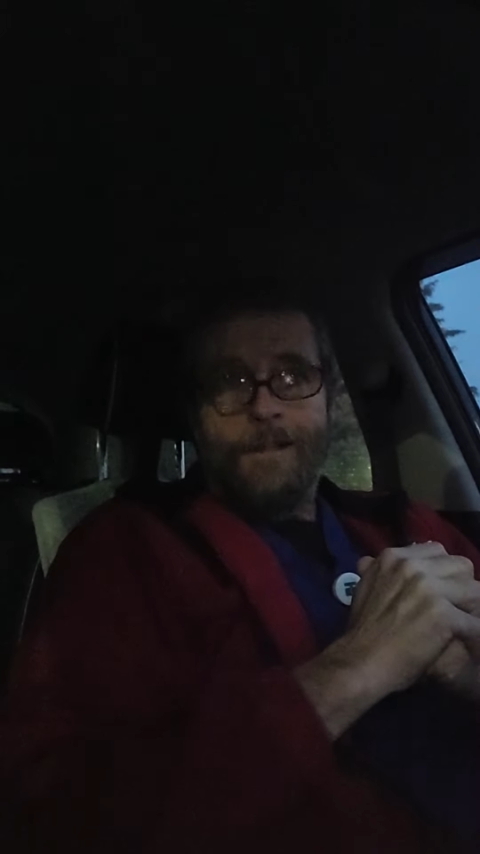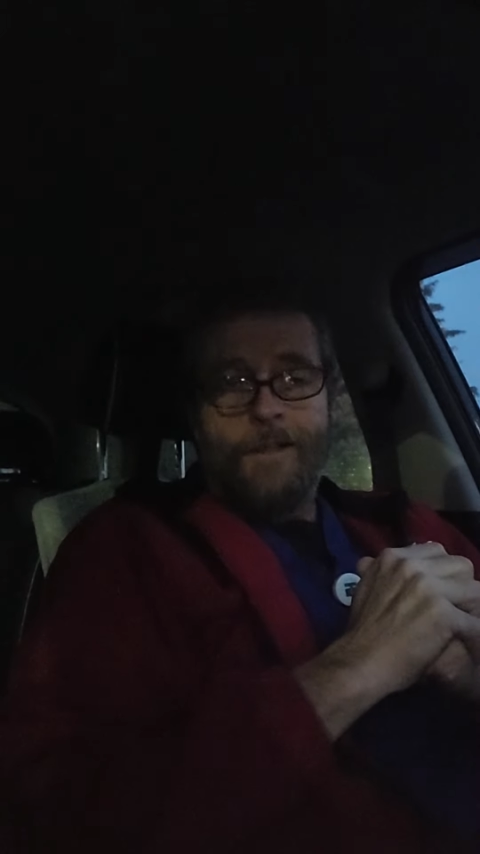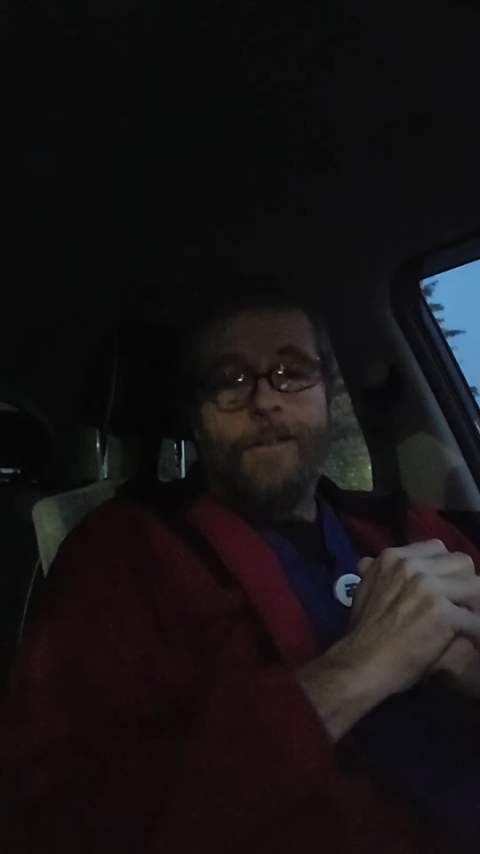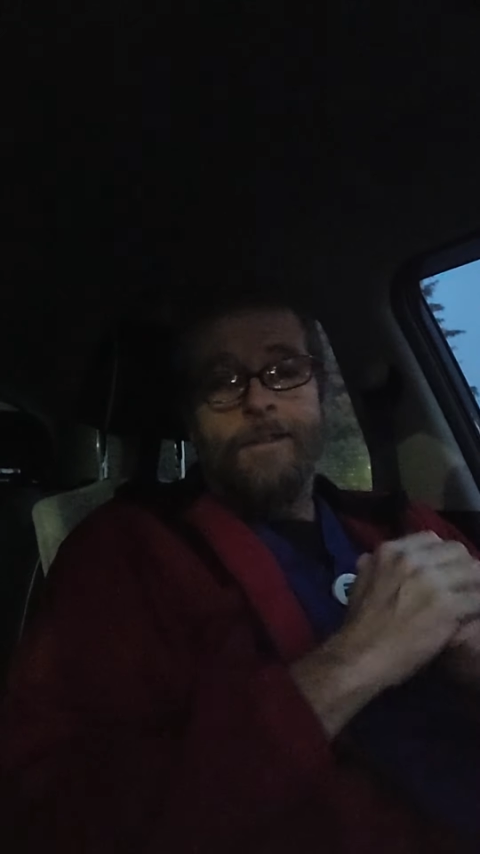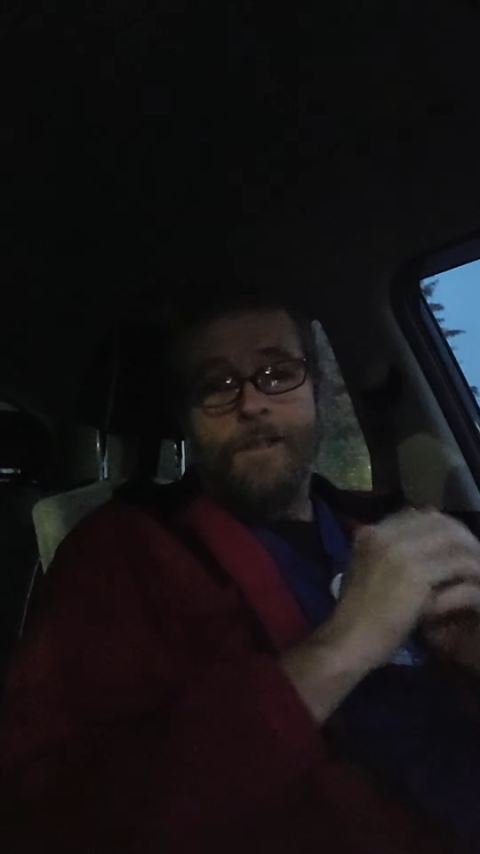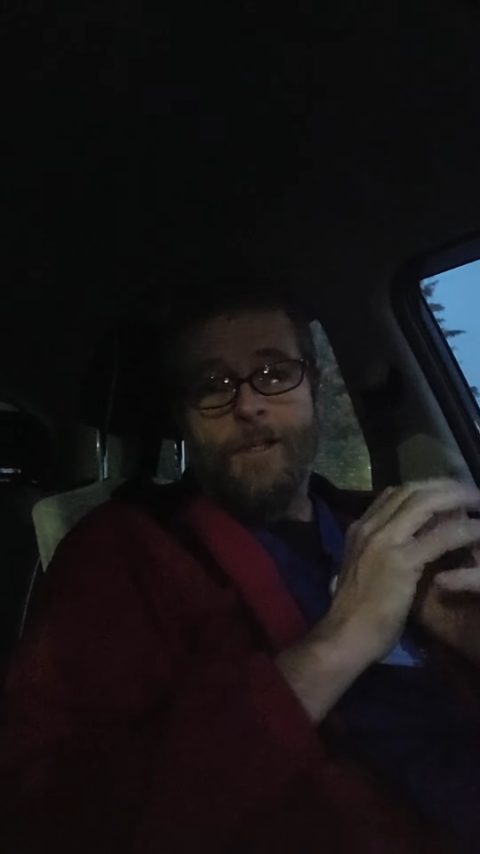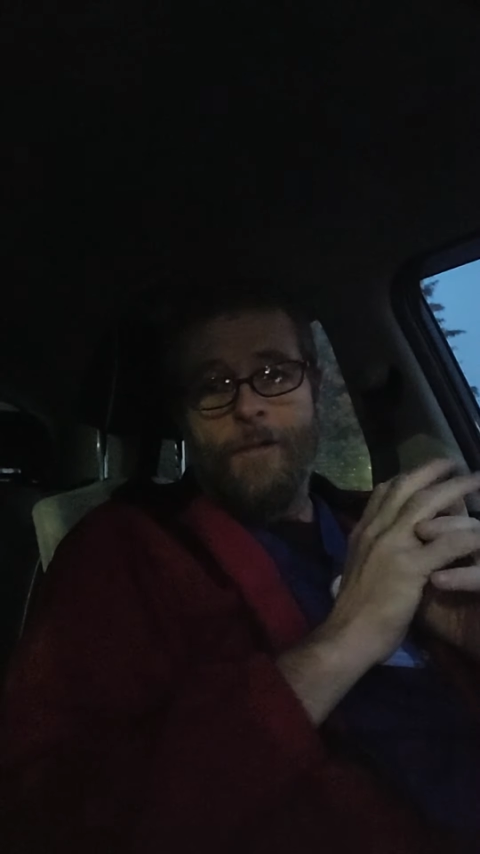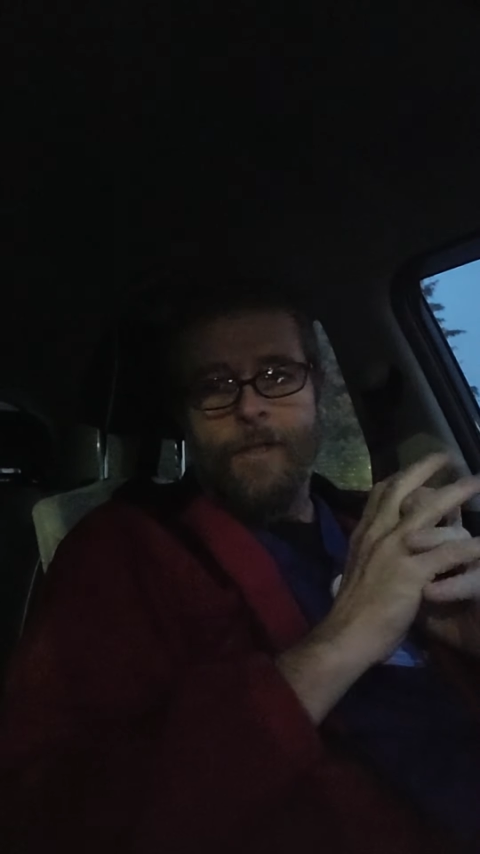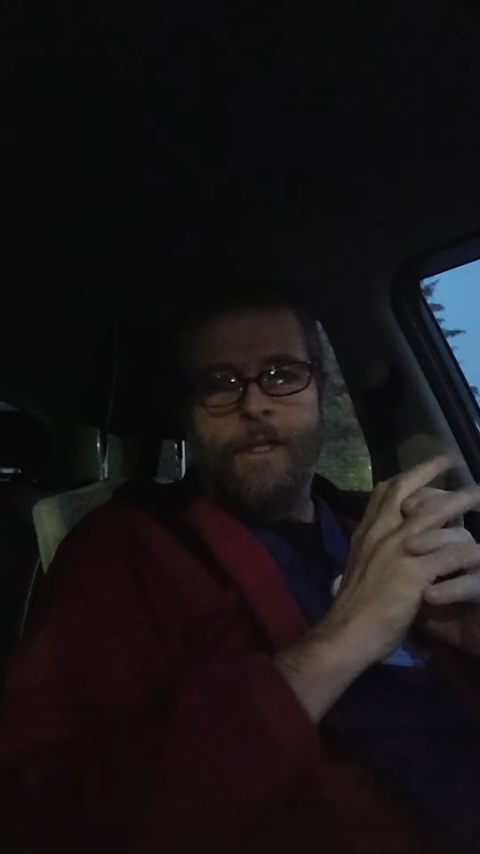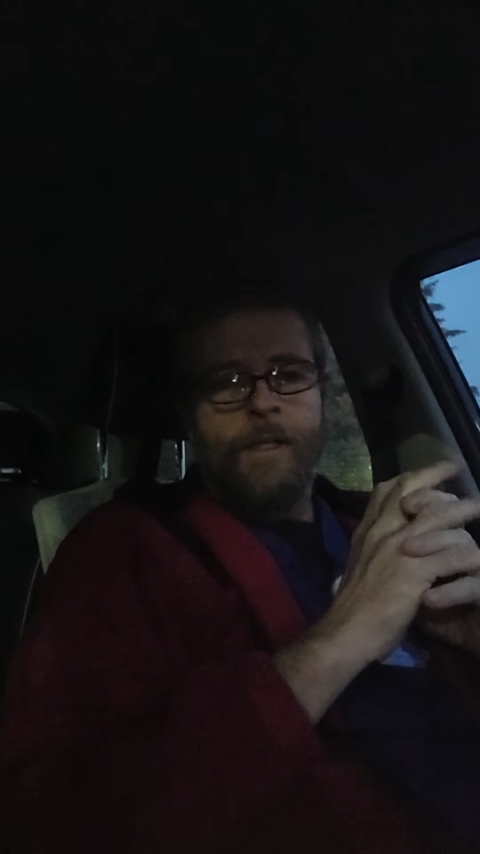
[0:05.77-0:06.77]
Concord
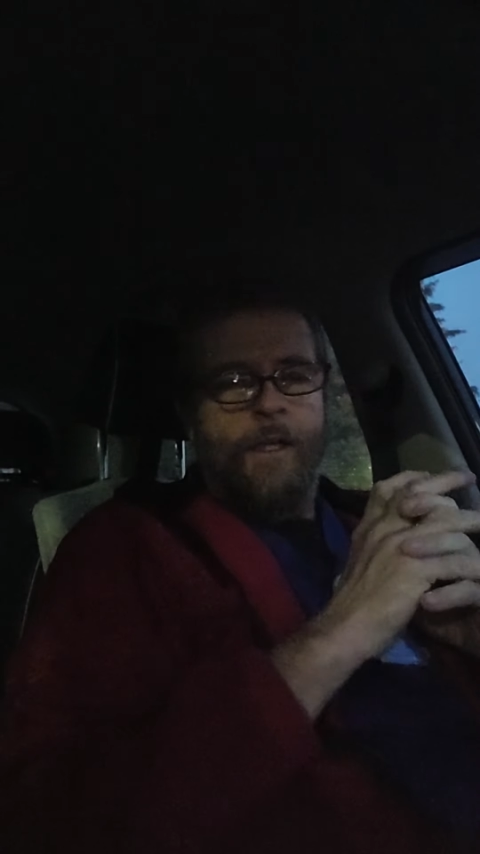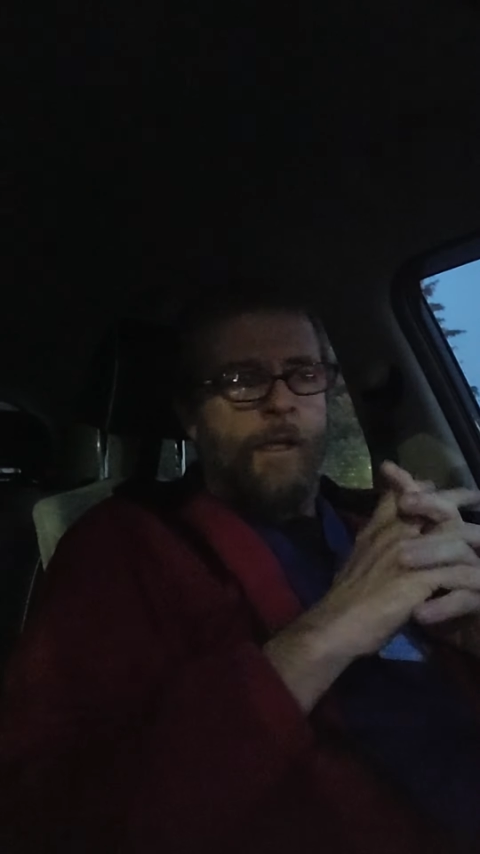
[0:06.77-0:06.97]
Laconia,